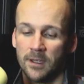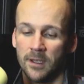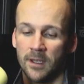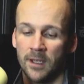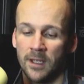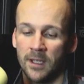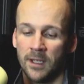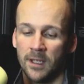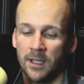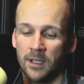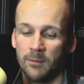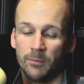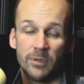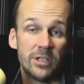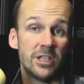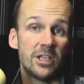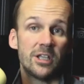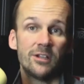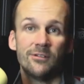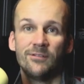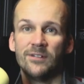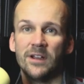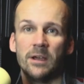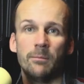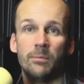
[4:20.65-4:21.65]
but you
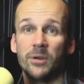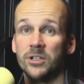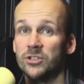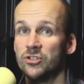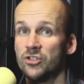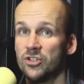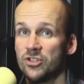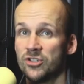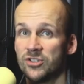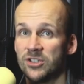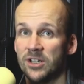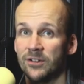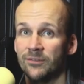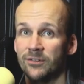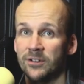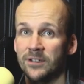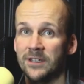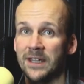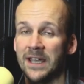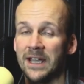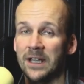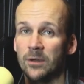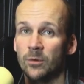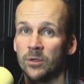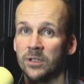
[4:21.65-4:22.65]
can fit a bunch of stuff
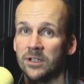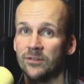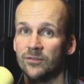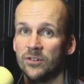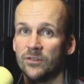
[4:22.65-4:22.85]
in that one.